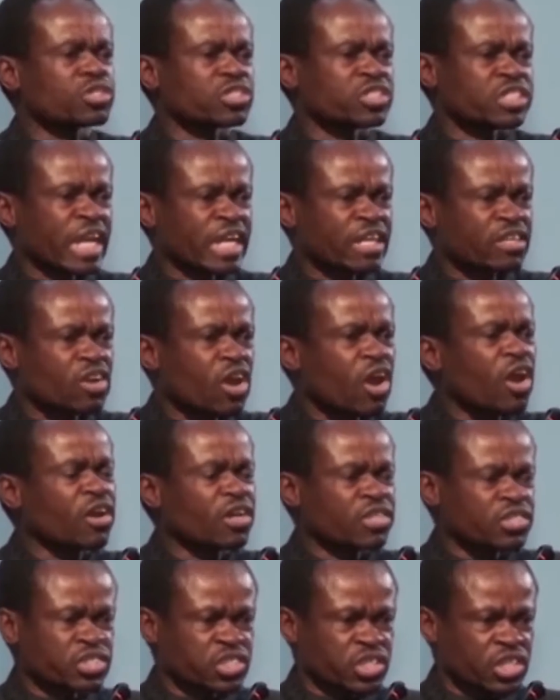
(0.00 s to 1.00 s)
from Professor
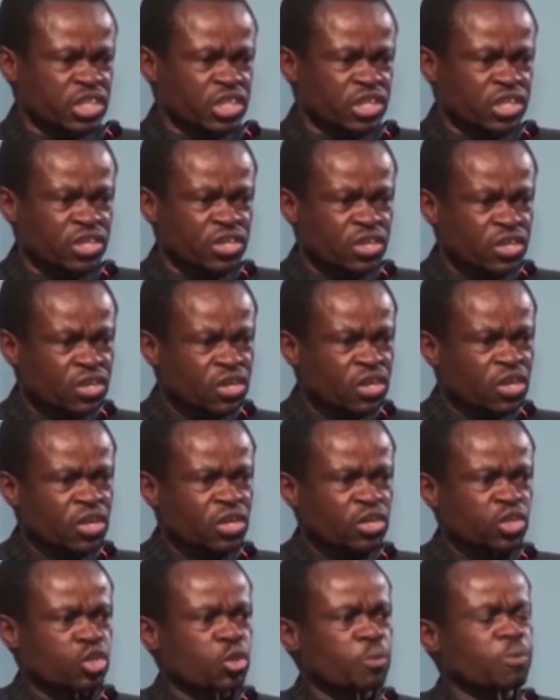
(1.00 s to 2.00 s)
Patrick Lumumba
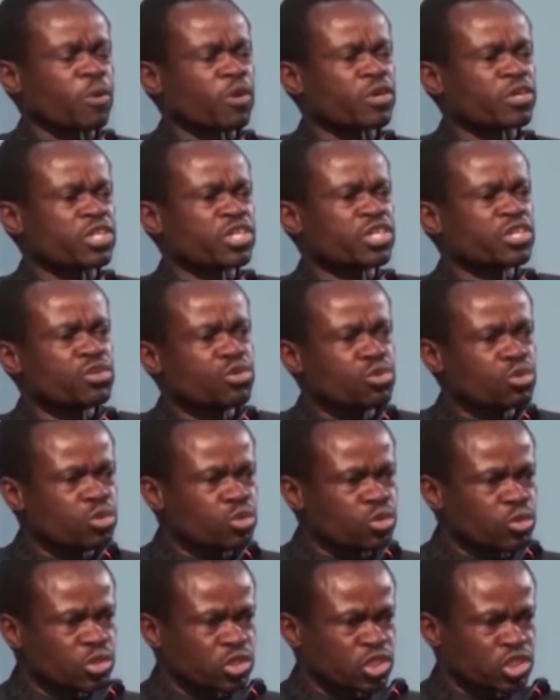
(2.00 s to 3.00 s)
on the
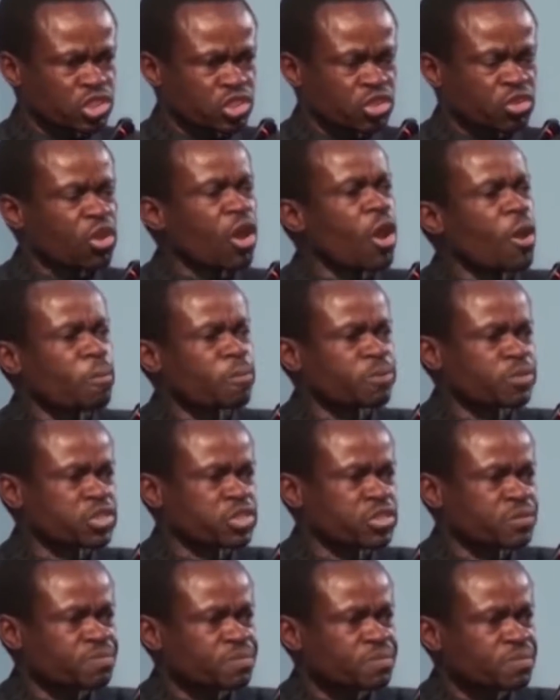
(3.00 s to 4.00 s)
scourge of
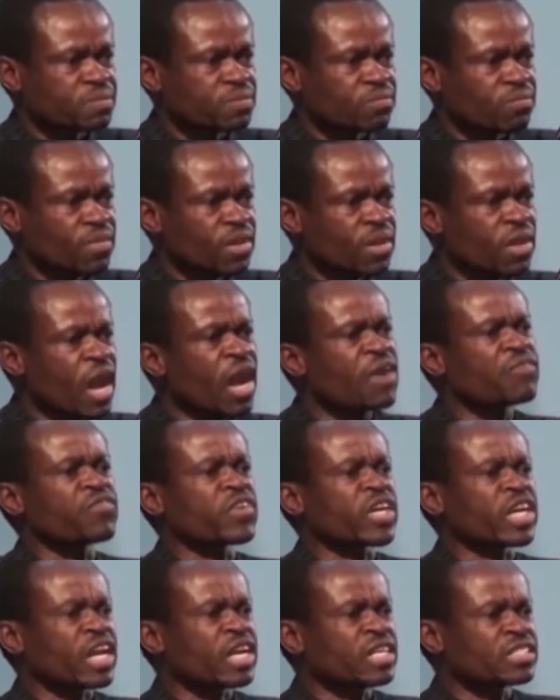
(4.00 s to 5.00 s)
corruption that has
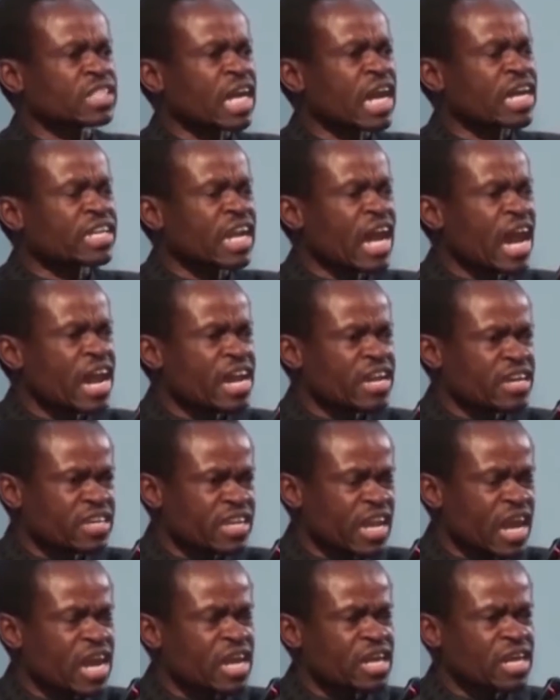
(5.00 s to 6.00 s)
ravaged and
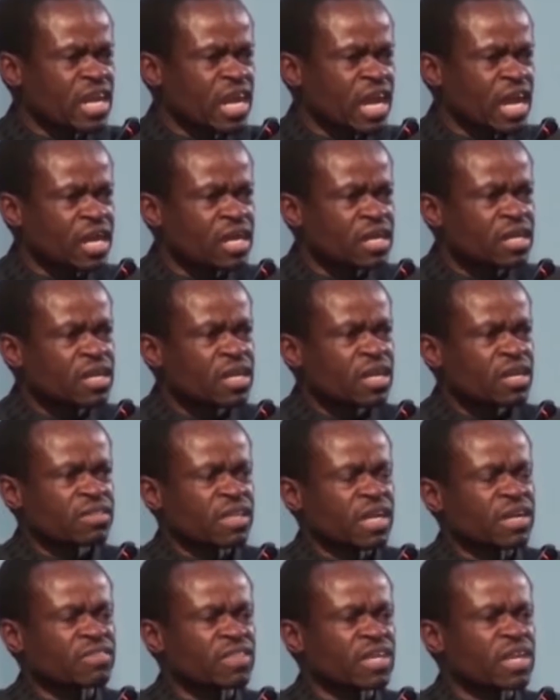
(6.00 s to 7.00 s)
hindered growth in
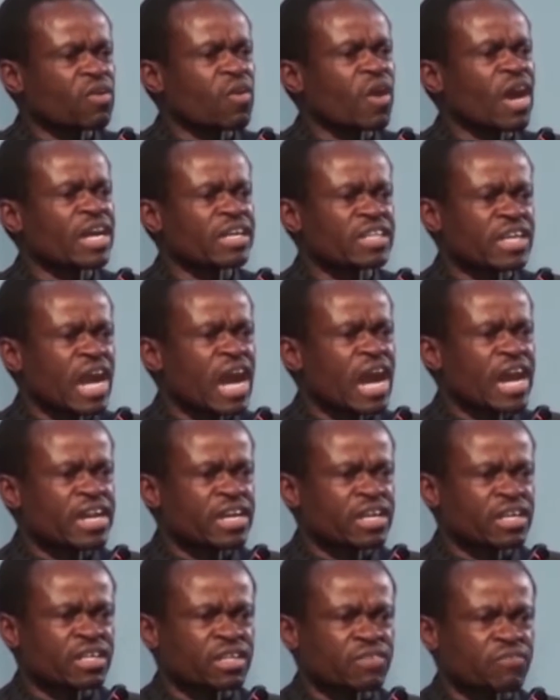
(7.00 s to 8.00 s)
Africa,
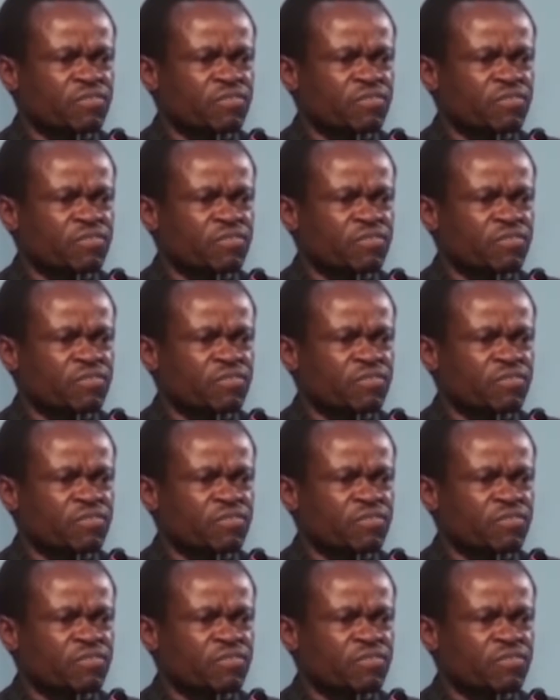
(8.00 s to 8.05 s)
and